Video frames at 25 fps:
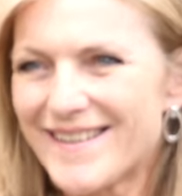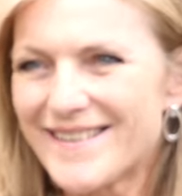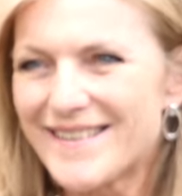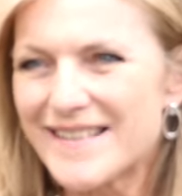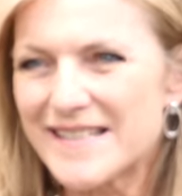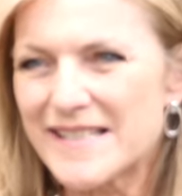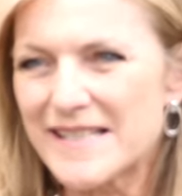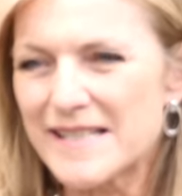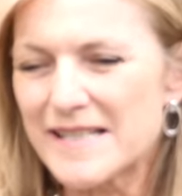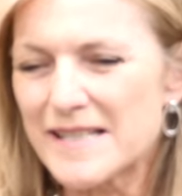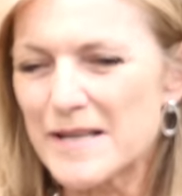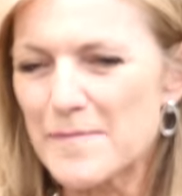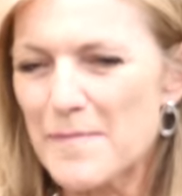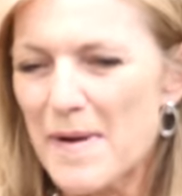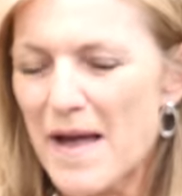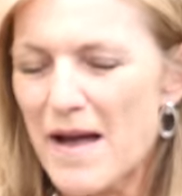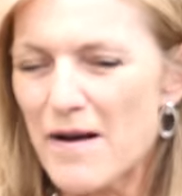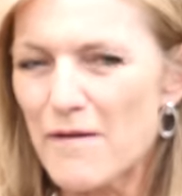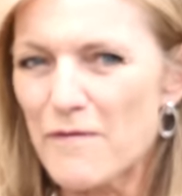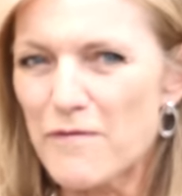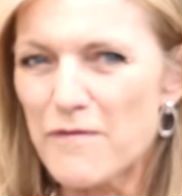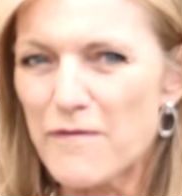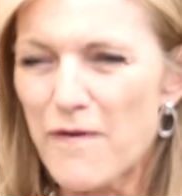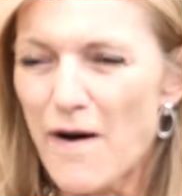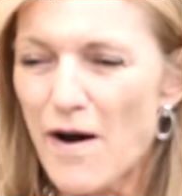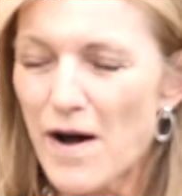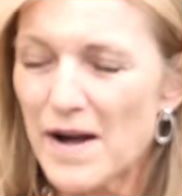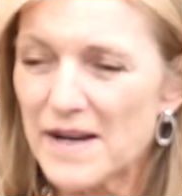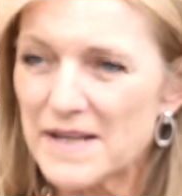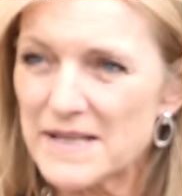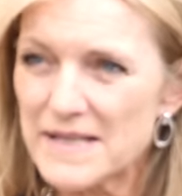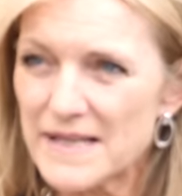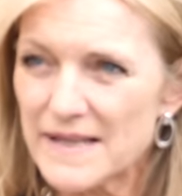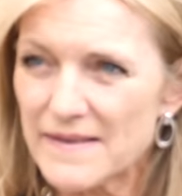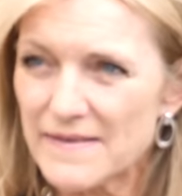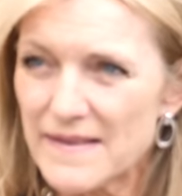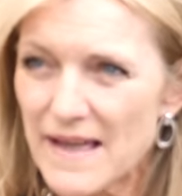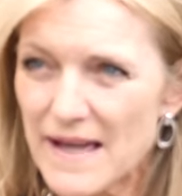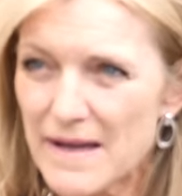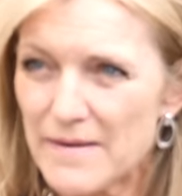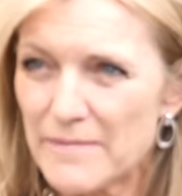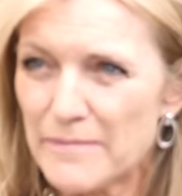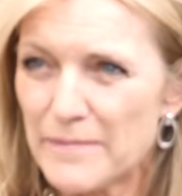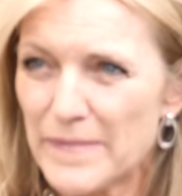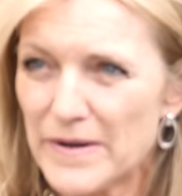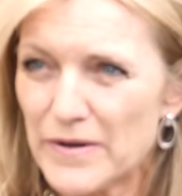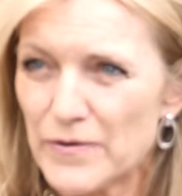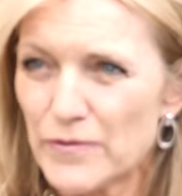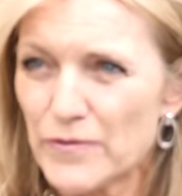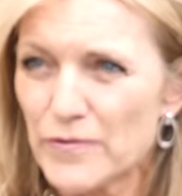this is about finding that
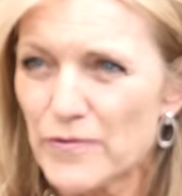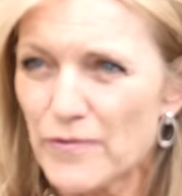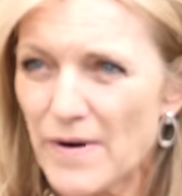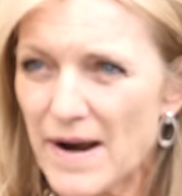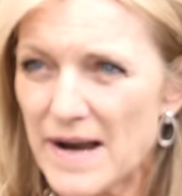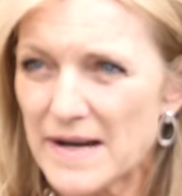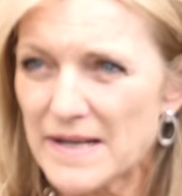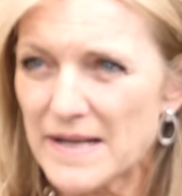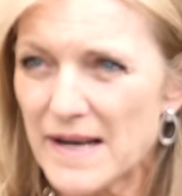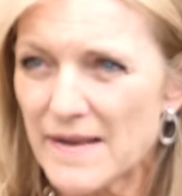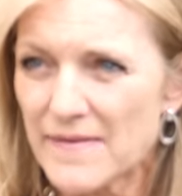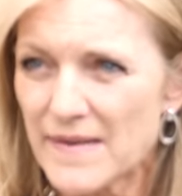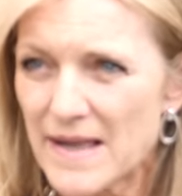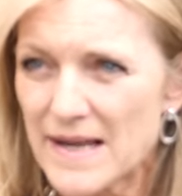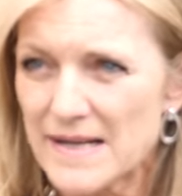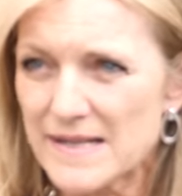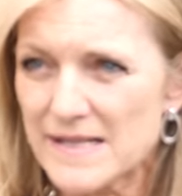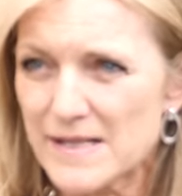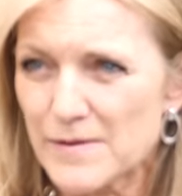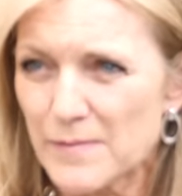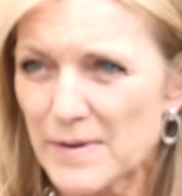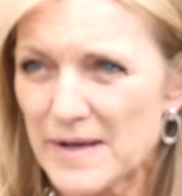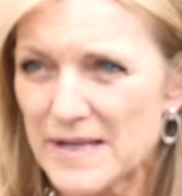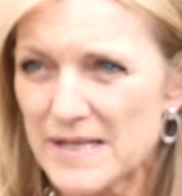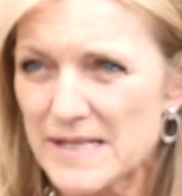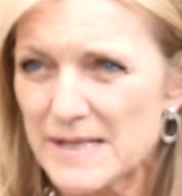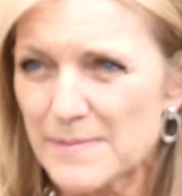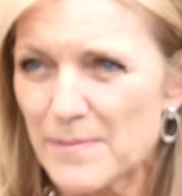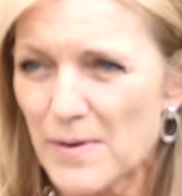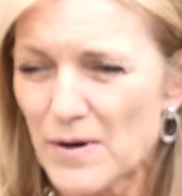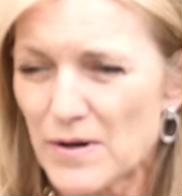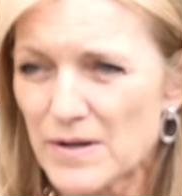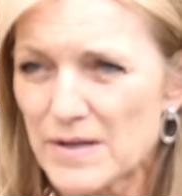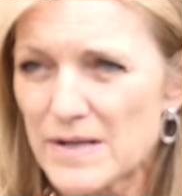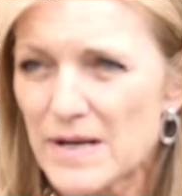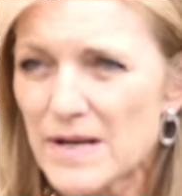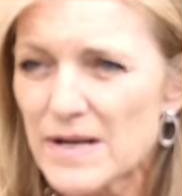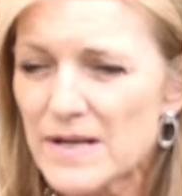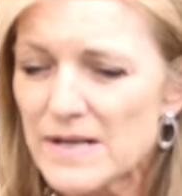middle ground and that sweet spot.